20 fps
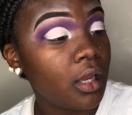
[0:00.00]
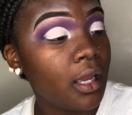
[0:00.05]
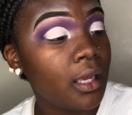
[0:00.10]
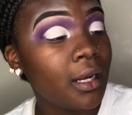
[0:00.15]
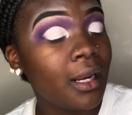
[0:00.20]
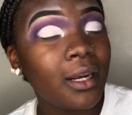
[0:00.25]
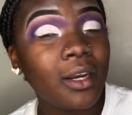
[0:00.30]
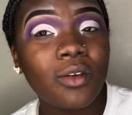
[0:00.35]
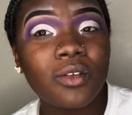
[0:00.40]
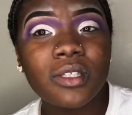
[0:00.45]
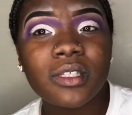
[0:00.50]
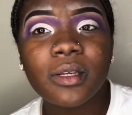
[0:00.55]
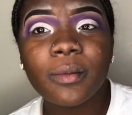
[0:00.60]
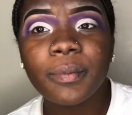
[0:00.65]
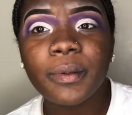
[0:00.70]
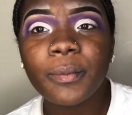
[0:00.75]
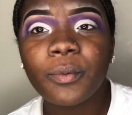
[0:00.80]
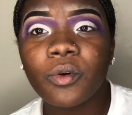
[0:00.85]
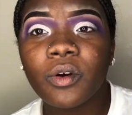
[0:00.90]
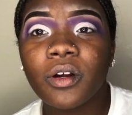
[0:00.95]
and I know some
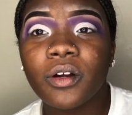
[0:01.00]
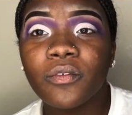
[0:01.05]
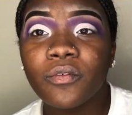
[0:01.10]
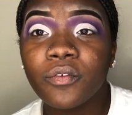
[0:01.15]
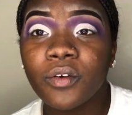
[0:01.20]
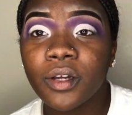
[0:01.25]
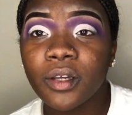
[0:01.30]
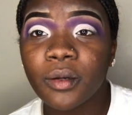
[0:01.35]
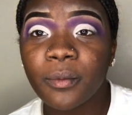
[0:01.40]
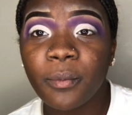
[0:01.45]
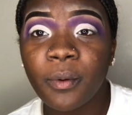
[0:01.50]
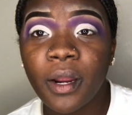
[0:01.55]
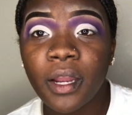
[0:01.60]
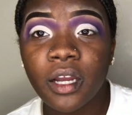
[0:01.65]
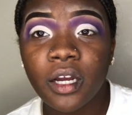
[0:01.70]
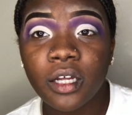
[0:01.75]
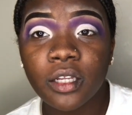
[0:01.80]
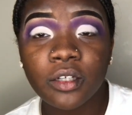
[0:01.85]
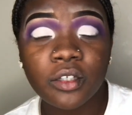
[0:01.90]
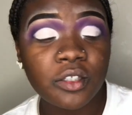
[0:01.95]
people are afraid of
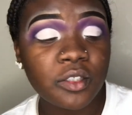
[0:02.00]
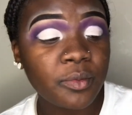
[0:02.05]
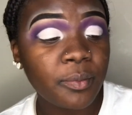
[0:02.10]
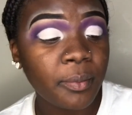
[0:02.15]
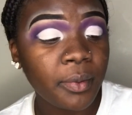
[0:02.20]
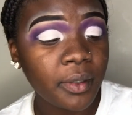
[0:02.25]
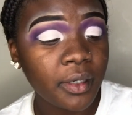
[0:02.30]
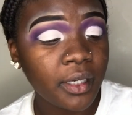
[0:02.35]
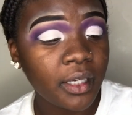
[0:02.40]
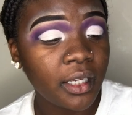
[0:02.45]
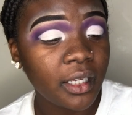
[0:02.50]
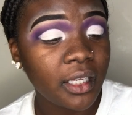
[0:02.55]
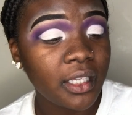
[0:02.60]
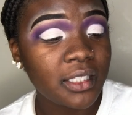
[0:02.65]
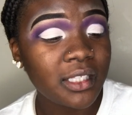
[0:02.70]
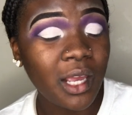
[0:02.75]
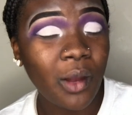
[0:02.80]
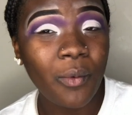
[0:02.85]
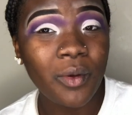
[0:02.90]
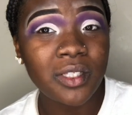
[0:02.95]
bright colors, but
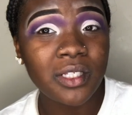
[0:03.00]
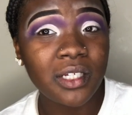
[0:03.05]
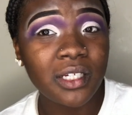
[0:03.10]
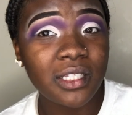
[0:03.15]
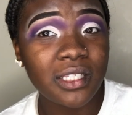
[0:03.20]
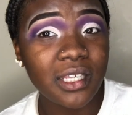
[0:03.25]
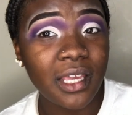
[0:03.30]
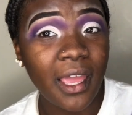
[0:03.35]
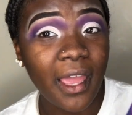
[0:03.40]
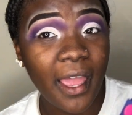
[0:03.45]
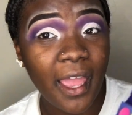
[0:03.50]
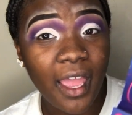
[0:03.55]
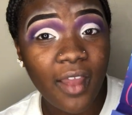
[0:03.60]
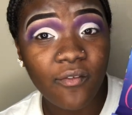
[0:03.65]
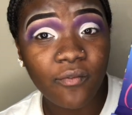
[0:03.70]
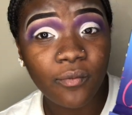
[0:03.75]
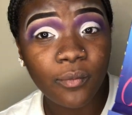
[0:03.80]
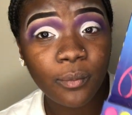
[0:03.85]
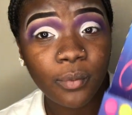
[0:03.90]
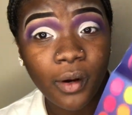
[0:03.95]
it's always good to
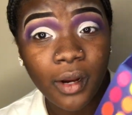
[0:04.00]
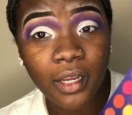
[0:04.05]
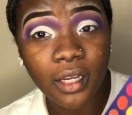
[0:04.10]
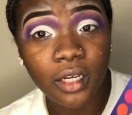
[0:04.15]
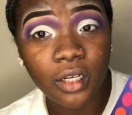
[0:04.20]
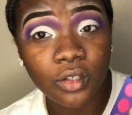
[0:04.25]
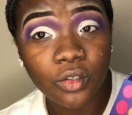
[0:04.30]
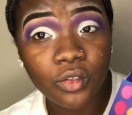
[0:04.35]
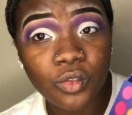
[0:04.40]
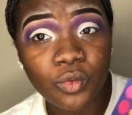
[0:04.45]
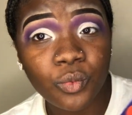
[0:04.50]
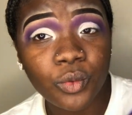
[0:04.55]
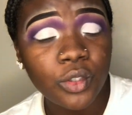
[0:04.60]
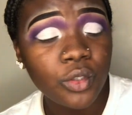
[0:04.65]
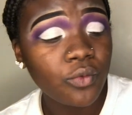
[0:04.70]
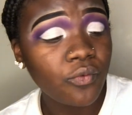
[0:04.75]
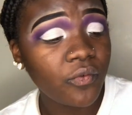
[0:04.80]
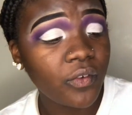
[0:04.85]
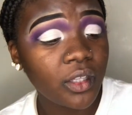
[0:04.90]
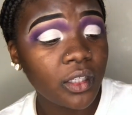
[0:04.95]
have bright colors when
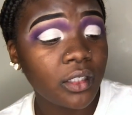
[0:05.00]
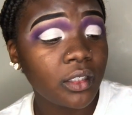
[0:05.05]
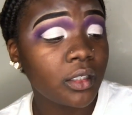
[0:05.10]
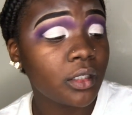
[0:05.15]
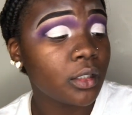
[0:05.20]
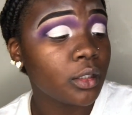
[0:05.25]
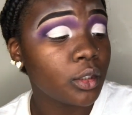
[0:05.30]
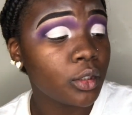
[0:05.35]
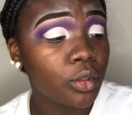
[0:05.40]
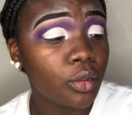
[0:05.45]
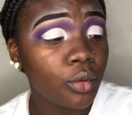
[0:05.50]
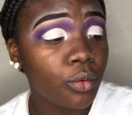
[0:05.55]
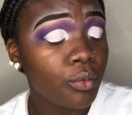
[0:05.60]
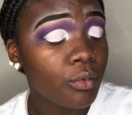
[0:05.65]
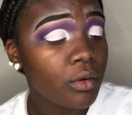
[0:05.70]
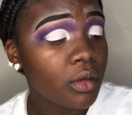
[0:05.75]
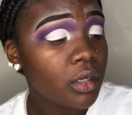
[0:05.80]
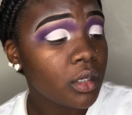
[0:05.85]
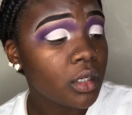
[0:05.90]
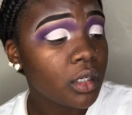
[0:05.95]
you feeling a little
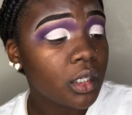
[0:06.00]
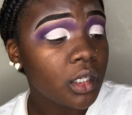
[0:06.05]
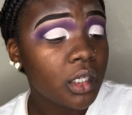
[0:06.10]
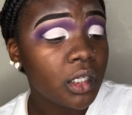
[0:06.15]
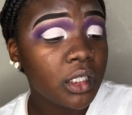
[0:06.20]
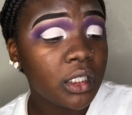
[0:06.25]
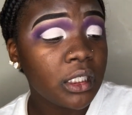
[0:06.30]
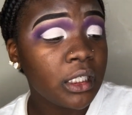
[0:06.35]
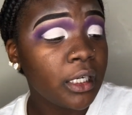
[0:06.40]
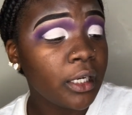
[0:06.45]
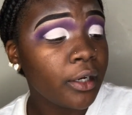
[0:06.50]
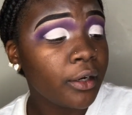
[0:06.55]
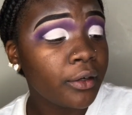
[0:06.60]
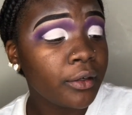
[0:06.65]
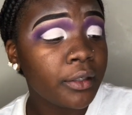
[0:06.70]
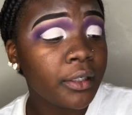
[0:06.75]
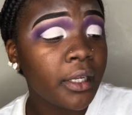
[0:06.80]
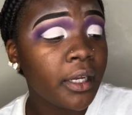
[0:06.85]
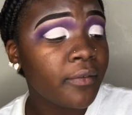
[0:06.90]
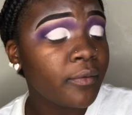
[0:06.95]

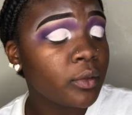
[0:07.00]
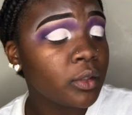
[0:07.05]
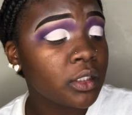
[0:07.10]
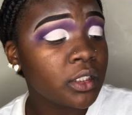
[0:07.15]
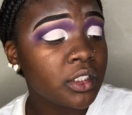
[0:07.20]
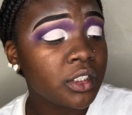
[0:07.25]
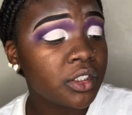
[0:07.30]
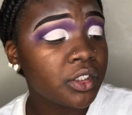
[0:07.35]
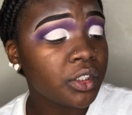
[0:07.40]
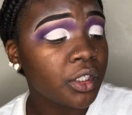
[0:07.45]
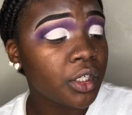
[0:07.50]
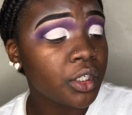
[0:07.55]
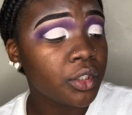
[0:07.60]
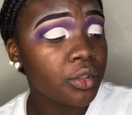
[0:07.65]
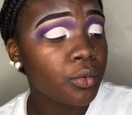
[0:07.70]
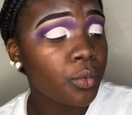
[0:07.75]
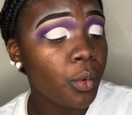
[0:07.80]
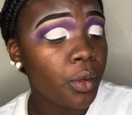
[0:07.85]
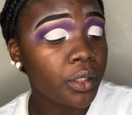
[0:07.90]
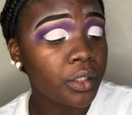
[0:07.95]
daredevilish and
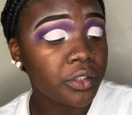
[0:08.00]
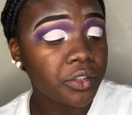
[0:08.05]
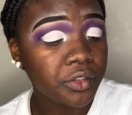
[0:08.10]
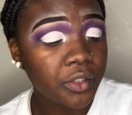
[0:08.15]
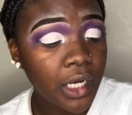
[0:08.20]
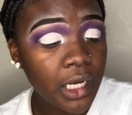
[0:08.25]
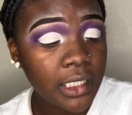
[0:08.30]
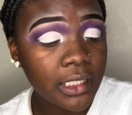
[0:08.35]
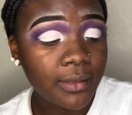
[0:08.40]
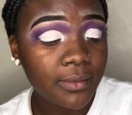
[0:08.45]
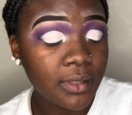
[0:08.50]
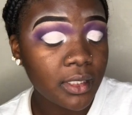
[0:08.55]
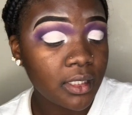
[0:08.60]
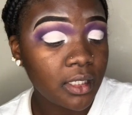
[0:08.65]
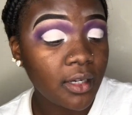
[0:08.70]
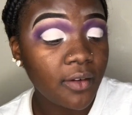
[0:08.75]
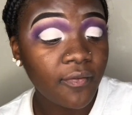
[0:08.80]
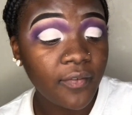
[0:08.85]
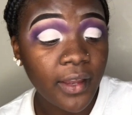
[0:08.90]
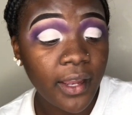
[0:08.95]
you want to try some
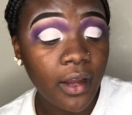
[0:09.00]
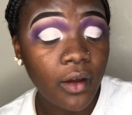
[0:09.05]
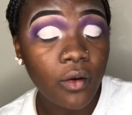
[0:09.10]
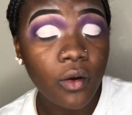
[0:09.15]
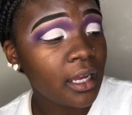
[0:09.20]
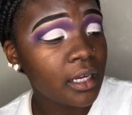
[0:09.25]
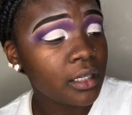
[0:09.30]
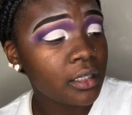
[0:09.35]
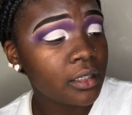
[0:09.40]
stuff out.